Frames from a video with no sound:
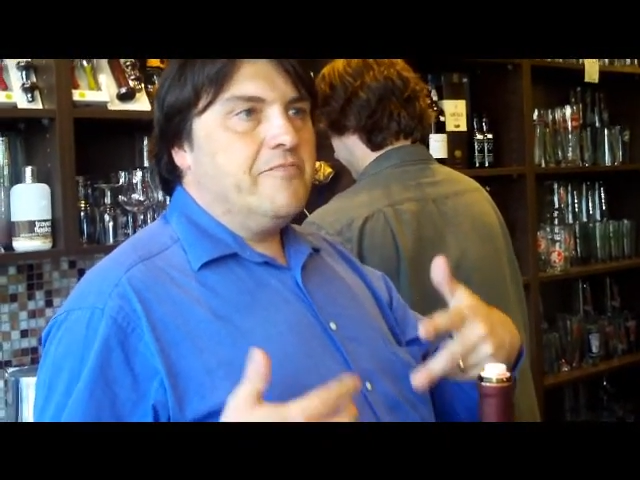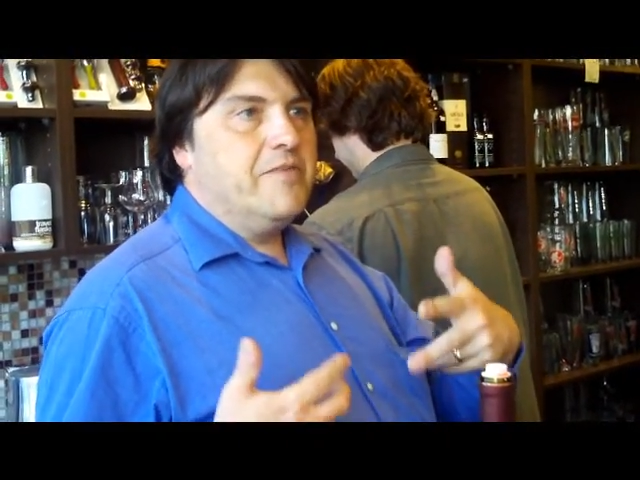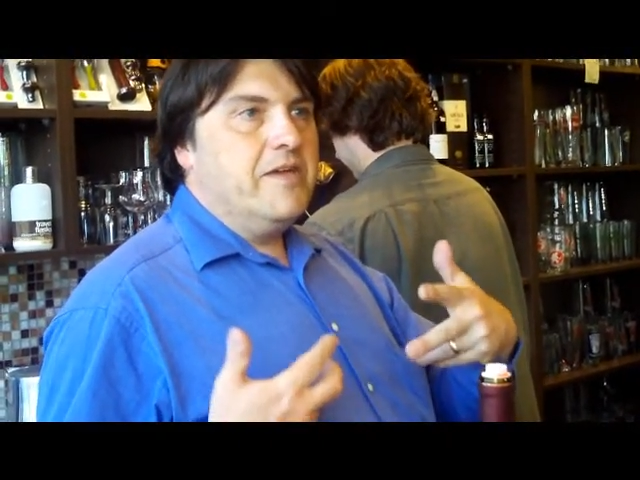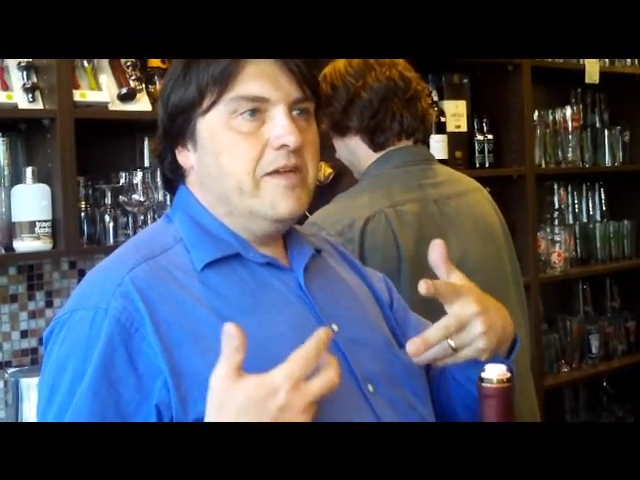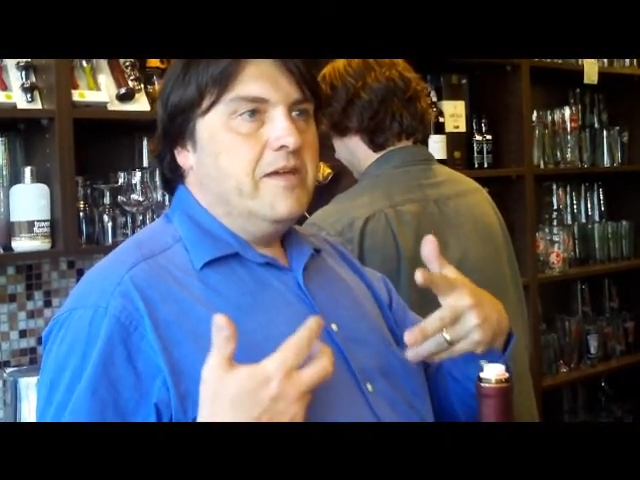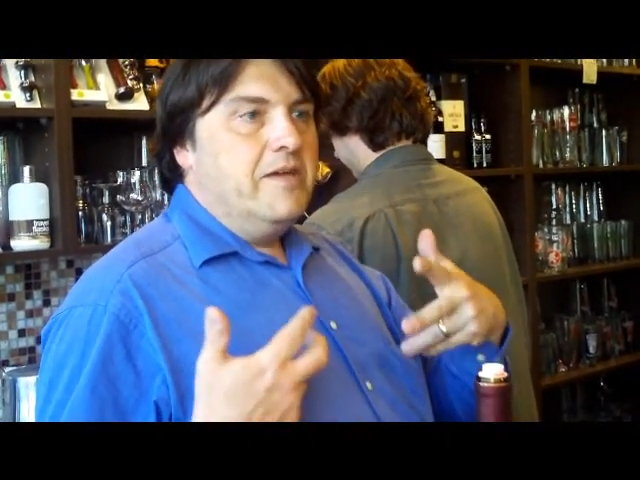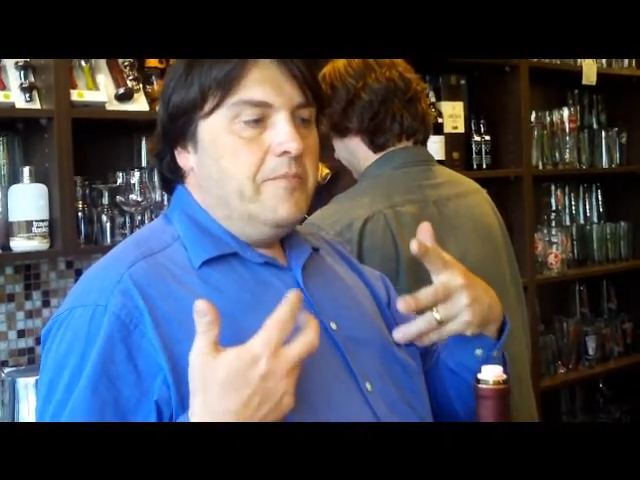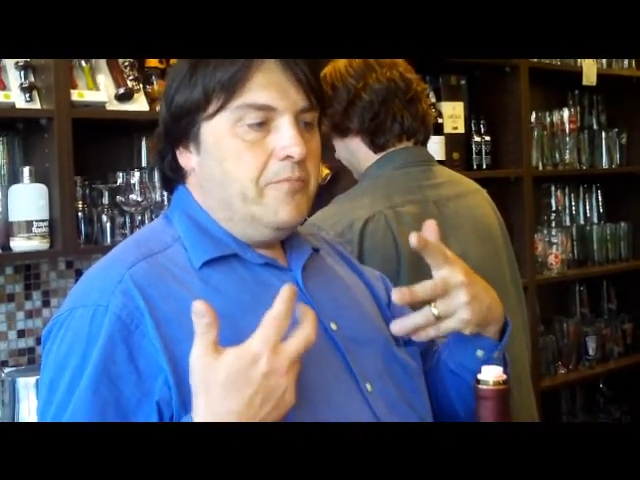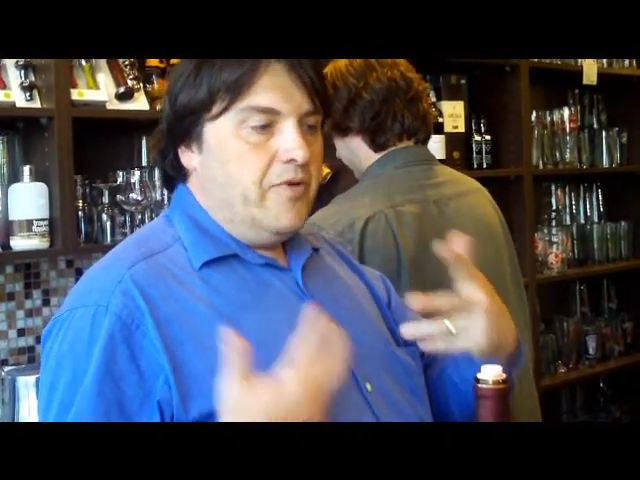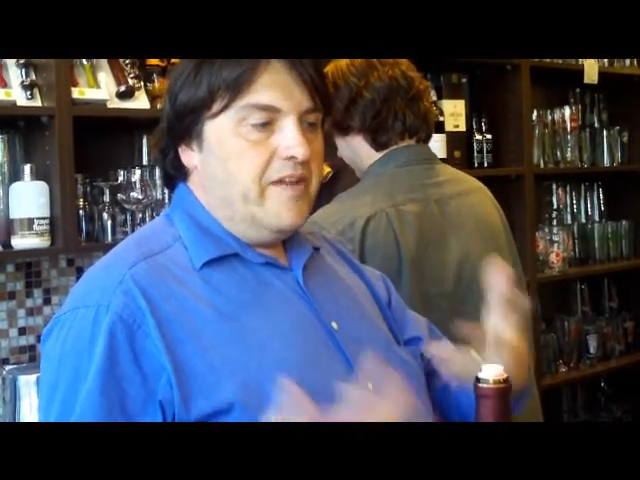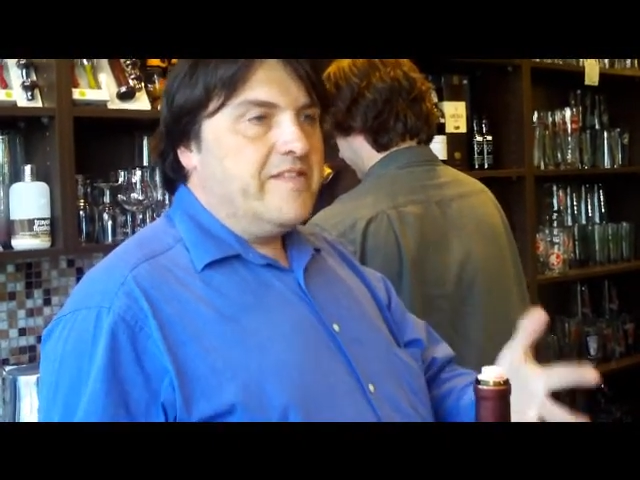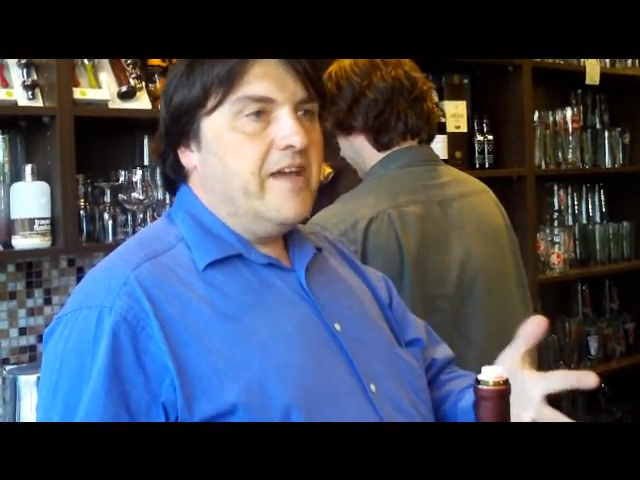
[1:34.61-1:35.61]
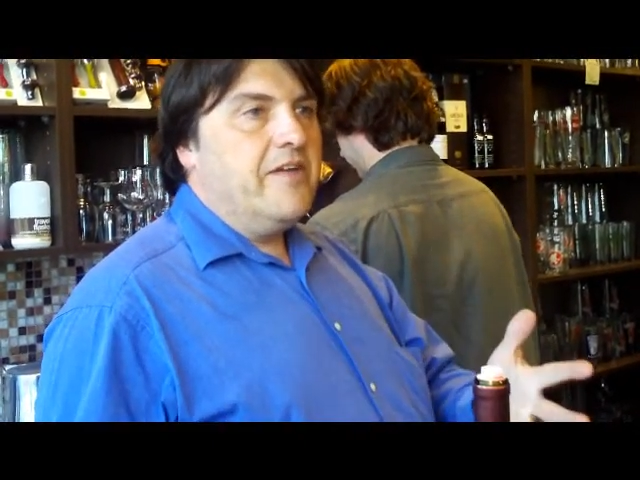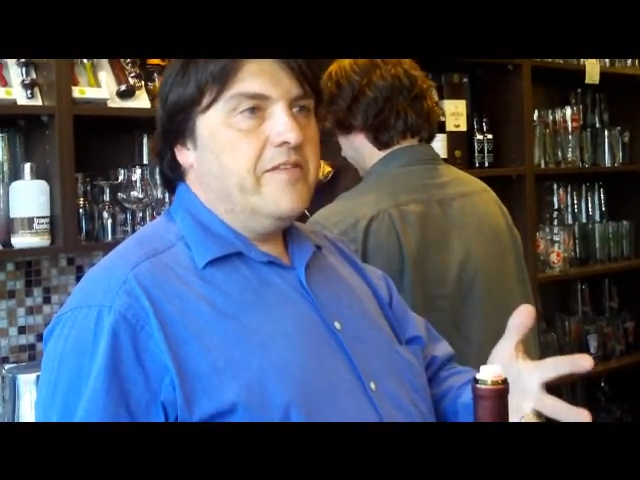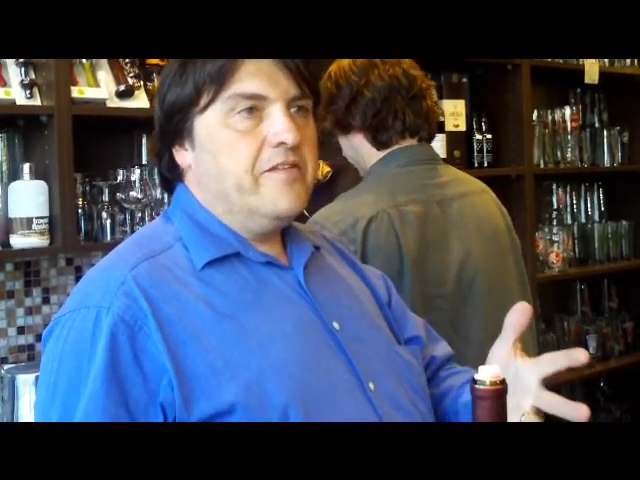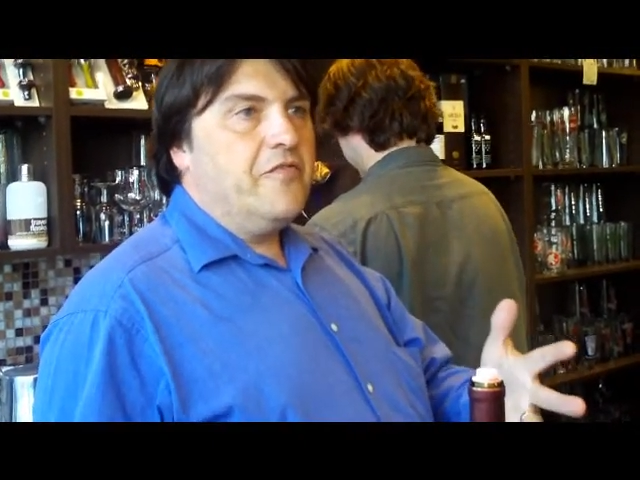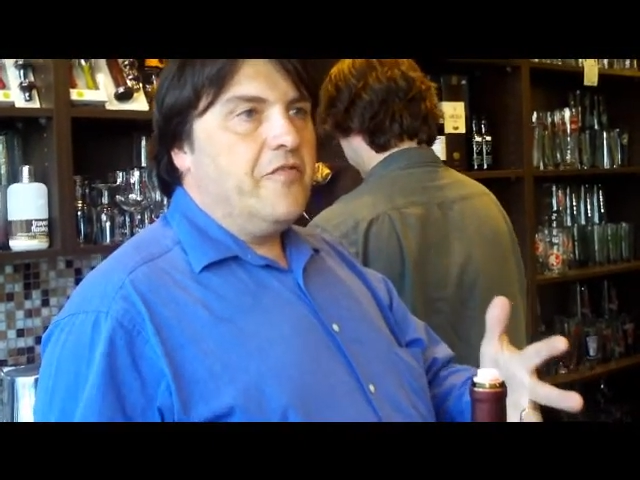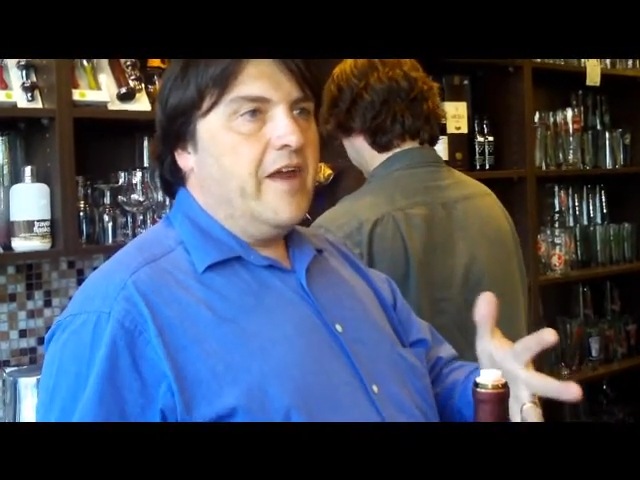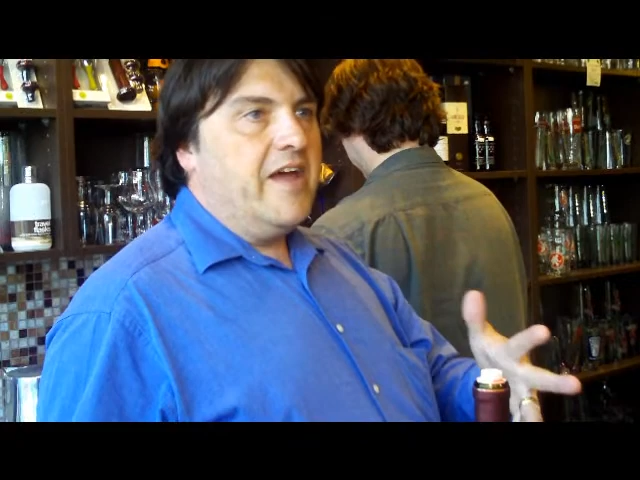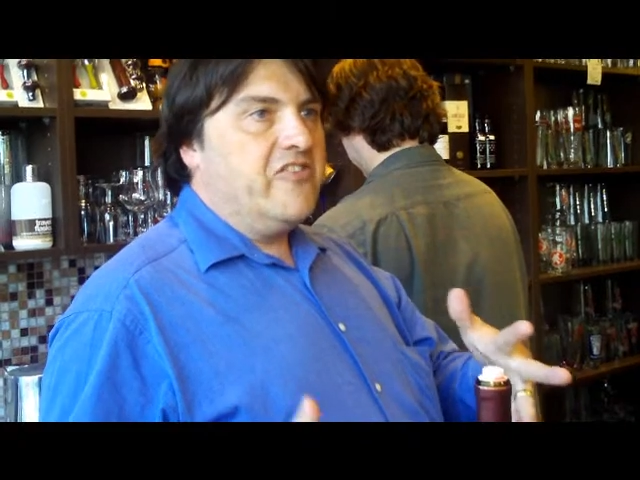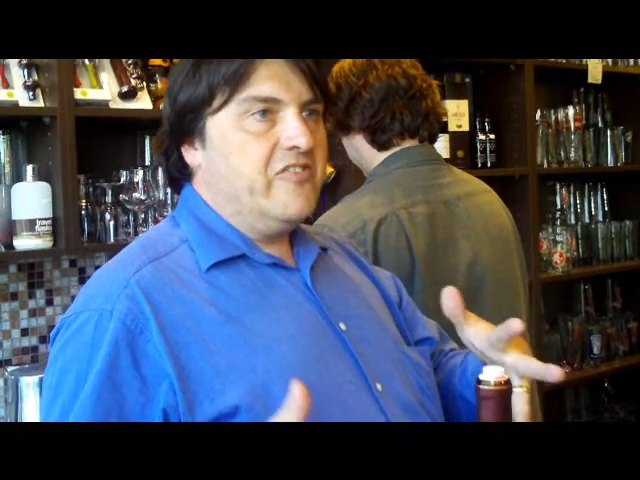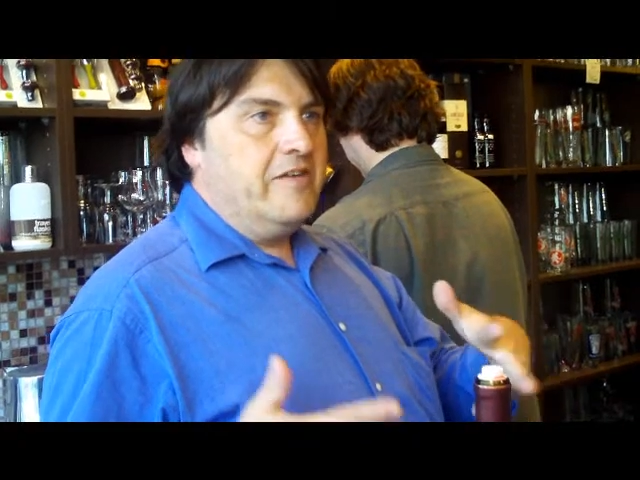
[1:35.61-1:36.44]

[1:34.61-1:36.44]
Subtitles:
we press out this fraction